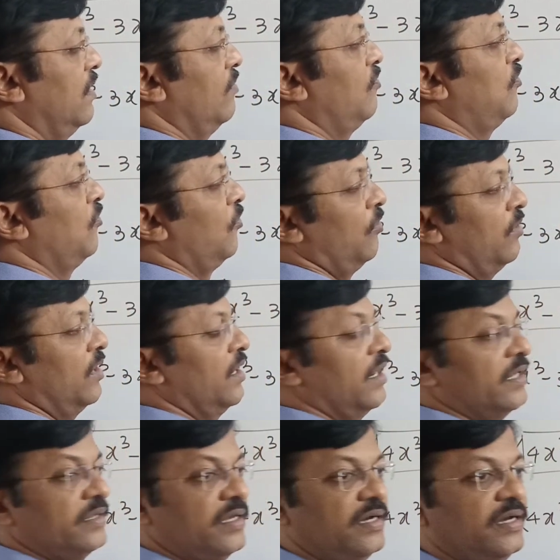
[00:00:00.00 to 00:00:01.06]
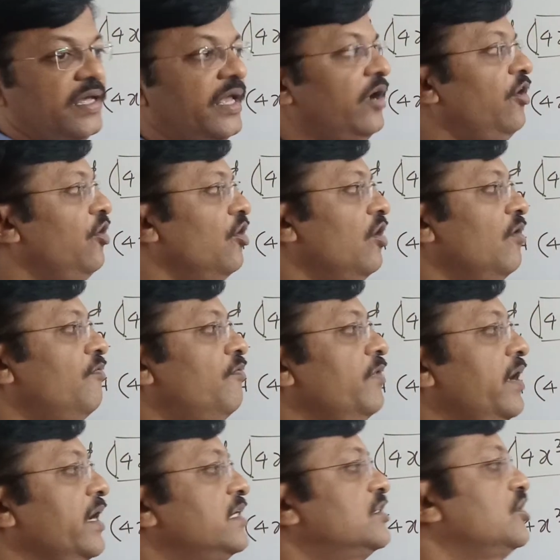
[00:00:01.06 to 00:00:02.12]
4, then derivative of
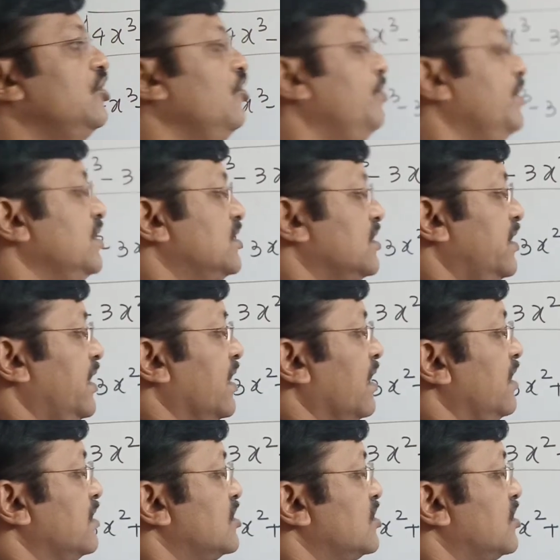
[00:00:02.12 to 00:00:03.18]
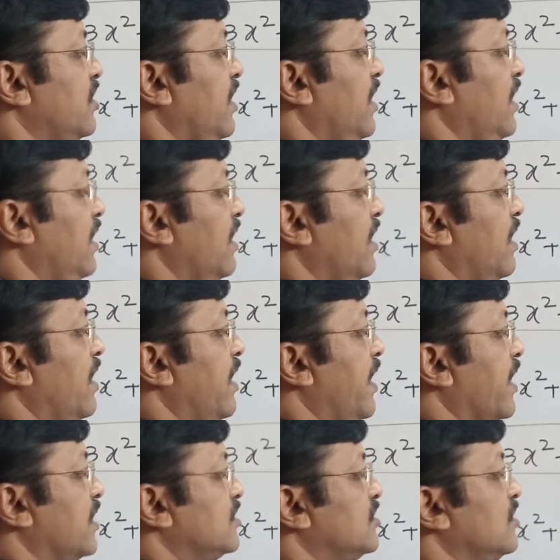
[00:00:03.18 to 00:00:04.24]
x cube is written, it's
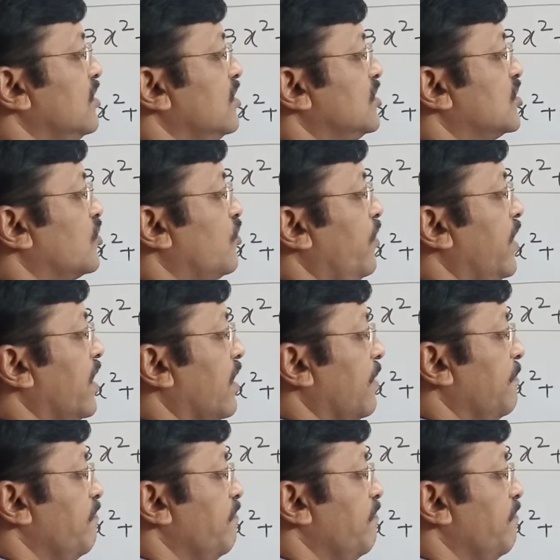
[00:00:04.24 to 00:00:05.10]
3x square